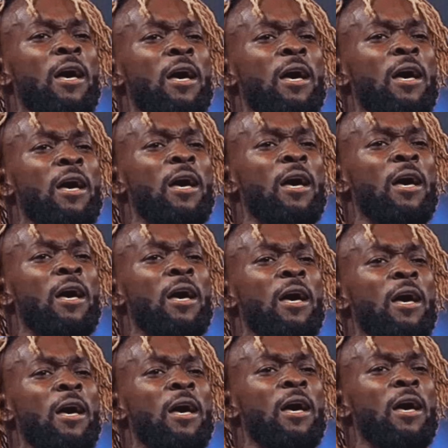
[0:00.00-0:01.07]

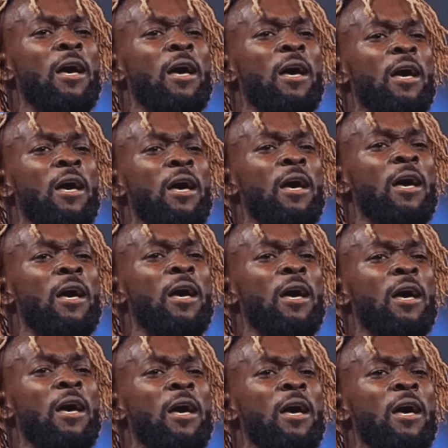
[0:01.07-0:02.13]
Hey,
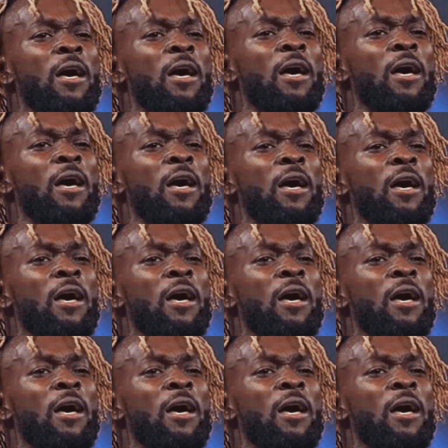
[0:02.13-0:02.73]
at what happened